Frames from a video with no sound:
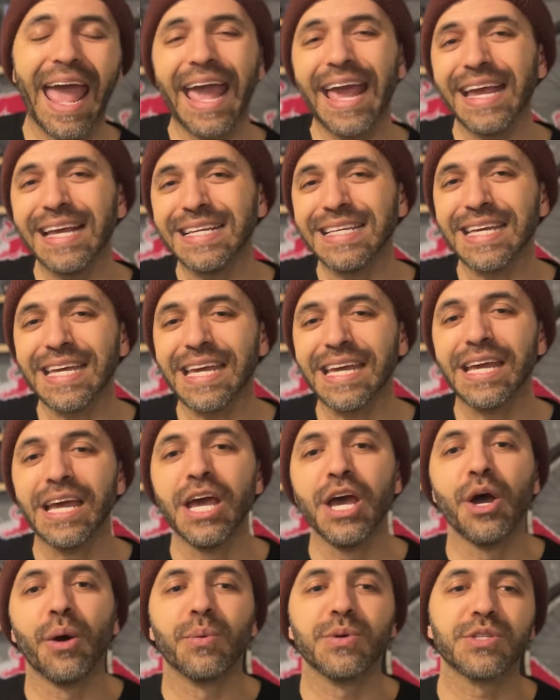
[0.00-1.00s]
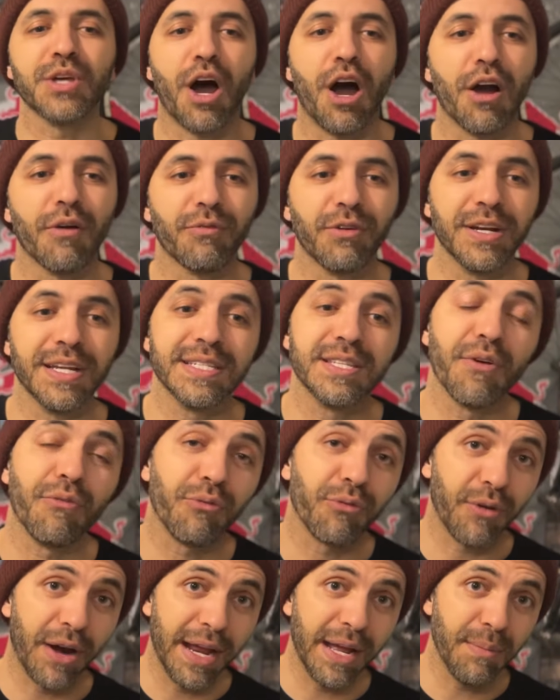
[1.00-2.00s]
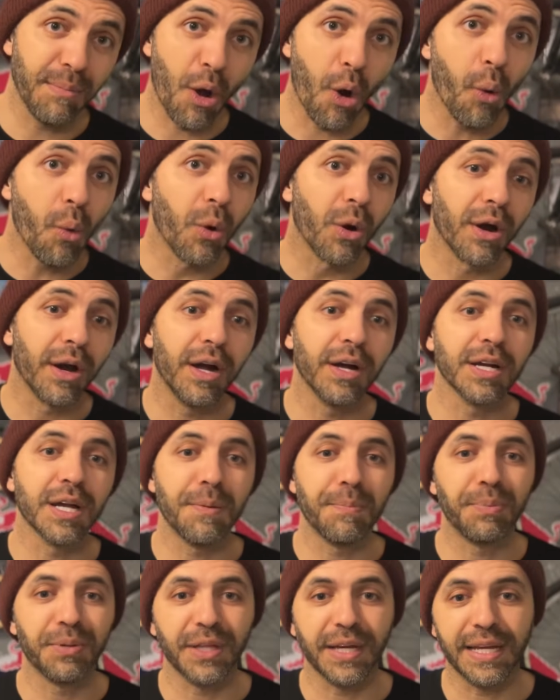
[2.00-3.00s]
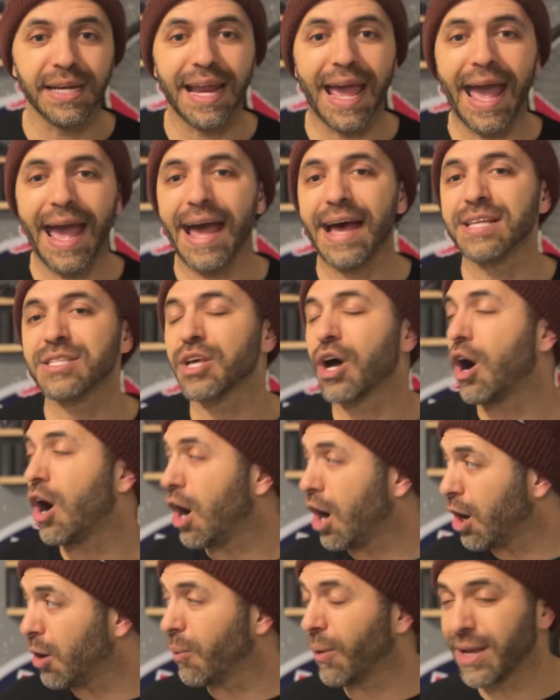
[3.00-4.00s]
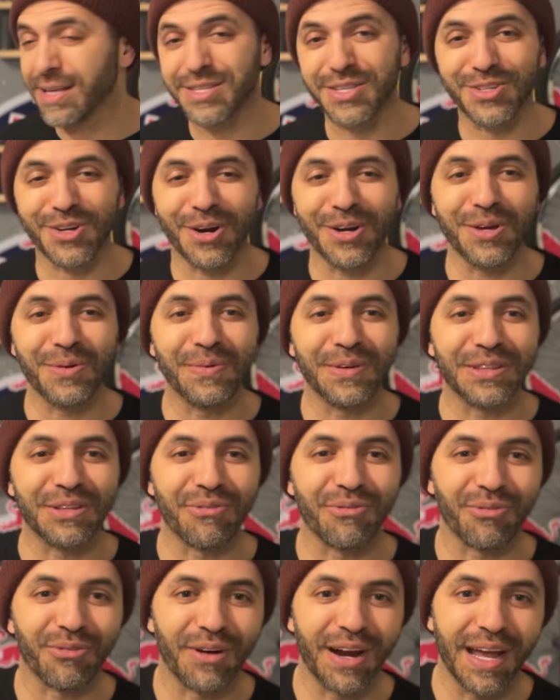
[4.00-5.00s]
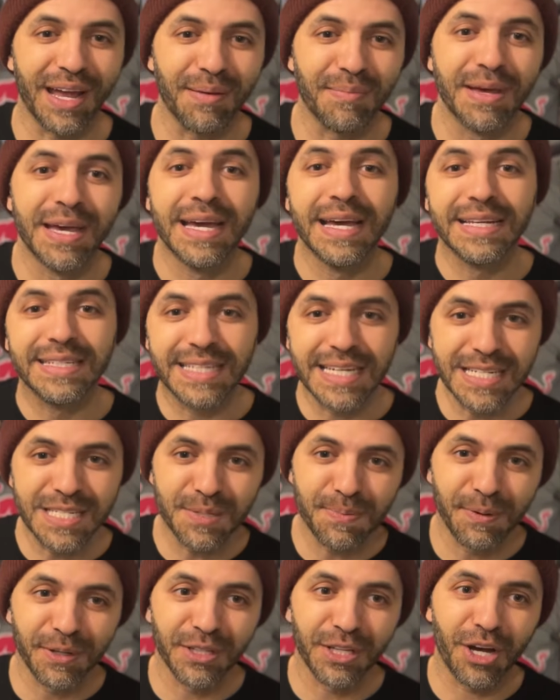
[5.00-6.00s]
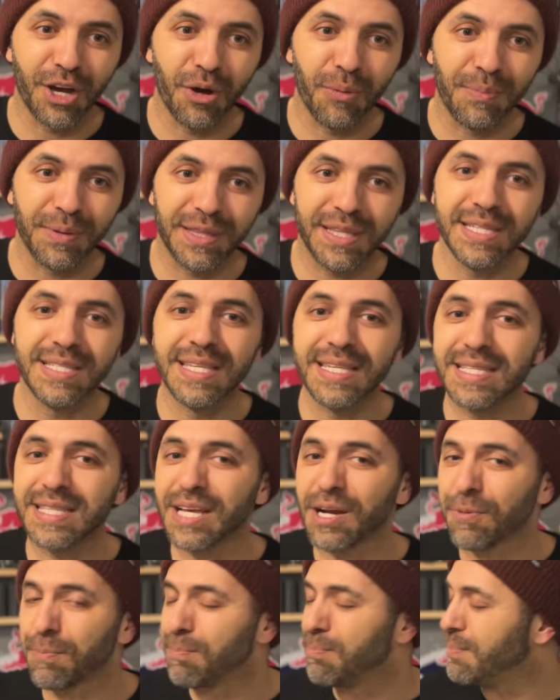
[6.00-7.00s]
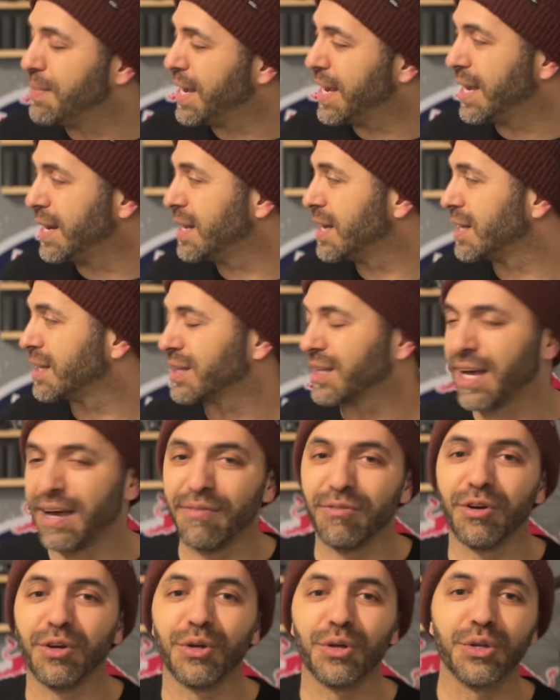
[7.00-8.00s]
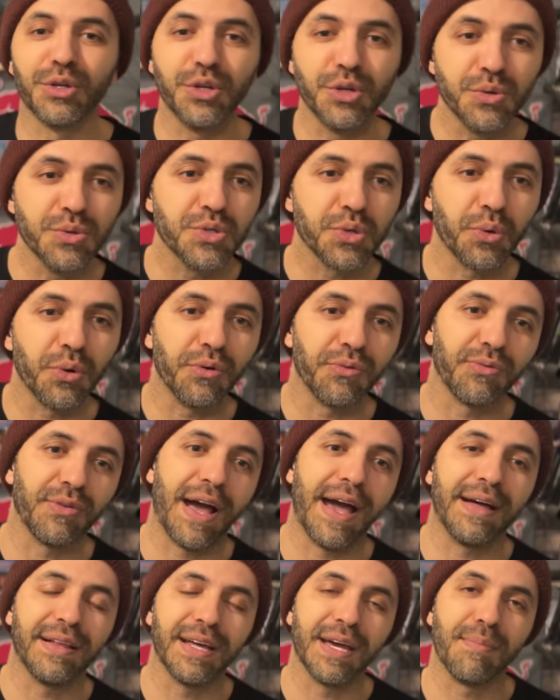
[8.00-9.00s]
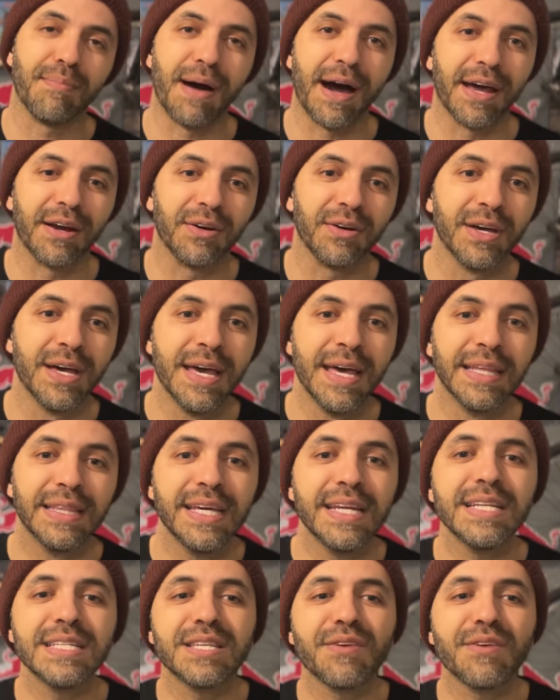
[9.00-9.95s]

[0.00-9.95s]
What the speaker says: AD was offered as a frame or a complete. As always, starting with the frame, deets below, but this is their mid-level new school flatland model that is